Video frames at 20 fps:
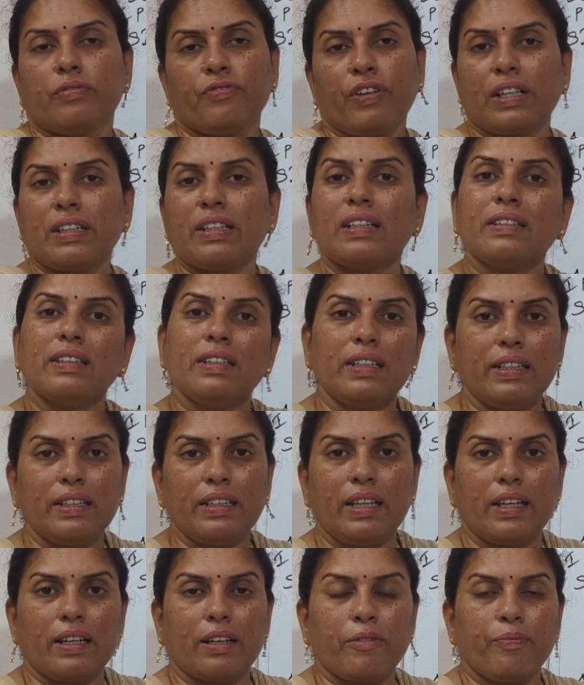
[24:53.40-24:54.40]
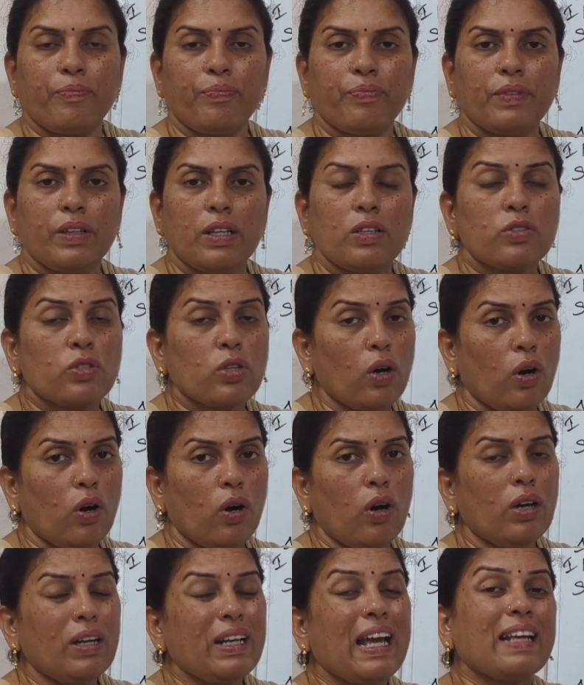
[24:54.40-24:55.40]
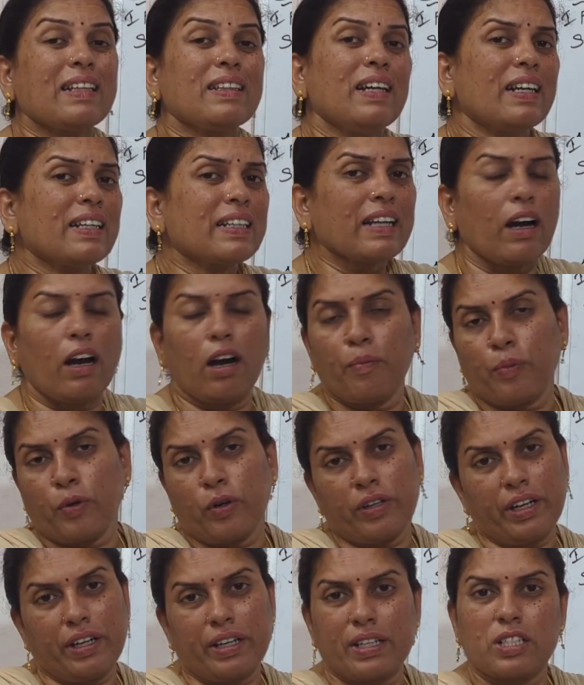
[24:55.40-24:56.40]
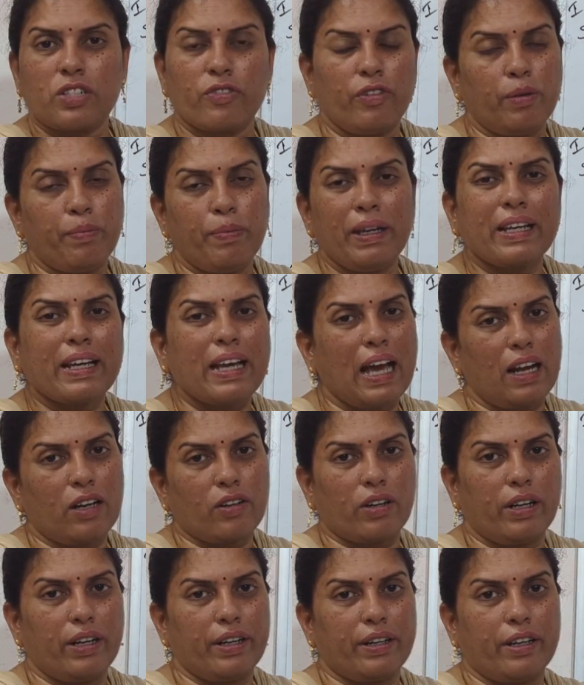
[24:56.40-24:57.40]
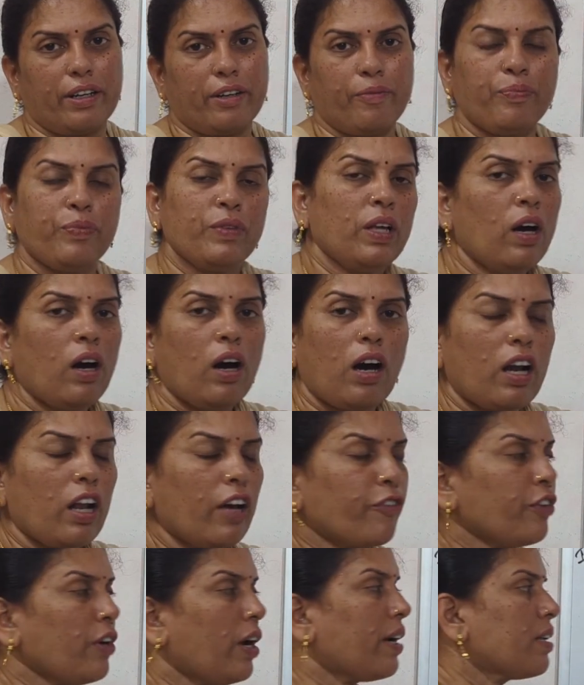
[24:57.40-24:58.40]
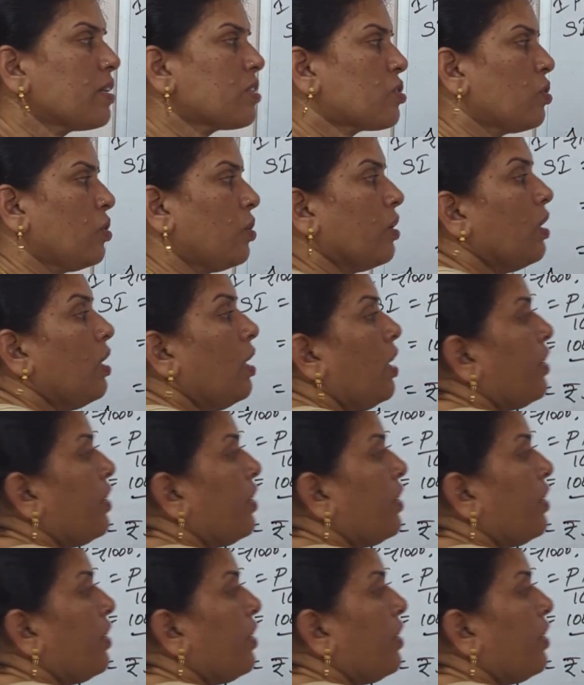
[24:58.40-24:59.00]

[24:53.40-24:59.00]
for the third year. So, like that compound interest will be calculated. All of you understood?